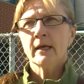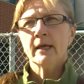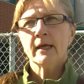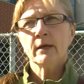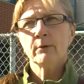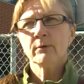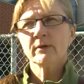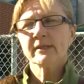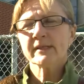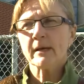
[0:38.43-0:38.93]

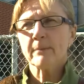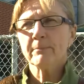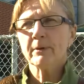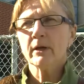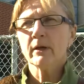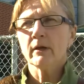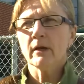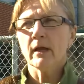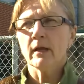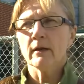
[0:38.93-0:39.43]
It was up
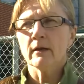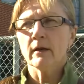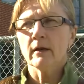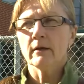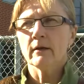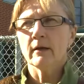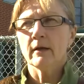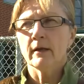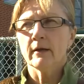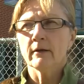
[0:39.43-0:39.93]

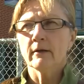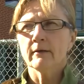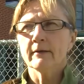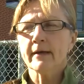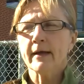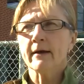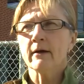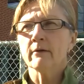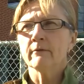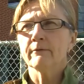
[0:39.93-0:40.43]
and
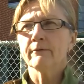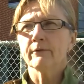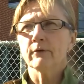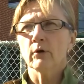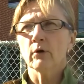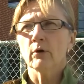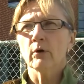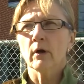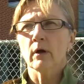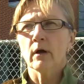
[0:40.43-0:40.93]
down
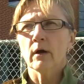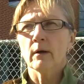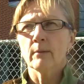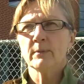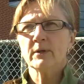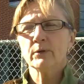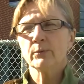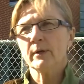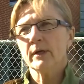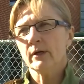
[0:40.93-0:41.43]
for
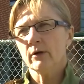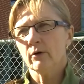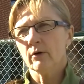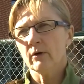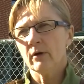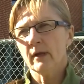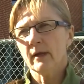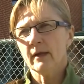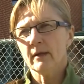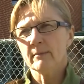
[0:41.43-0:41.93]
between
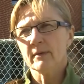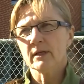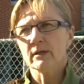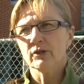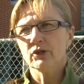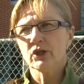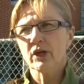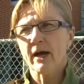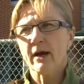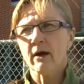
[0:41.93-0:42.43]
him
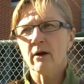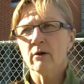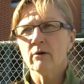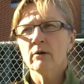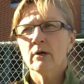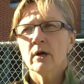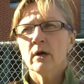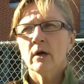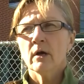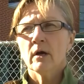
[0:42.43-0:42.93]
and Chow,
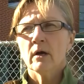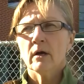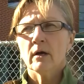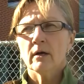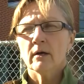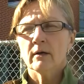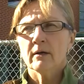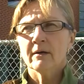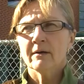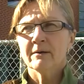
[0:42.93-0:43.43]

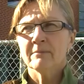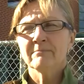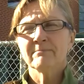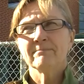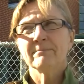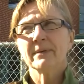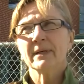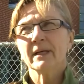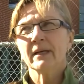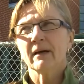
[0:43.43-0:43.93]

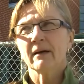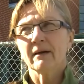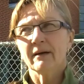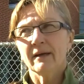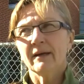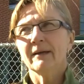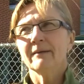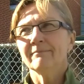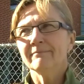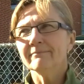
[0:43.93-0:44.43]
but
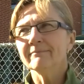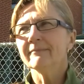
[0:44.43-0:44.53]
I,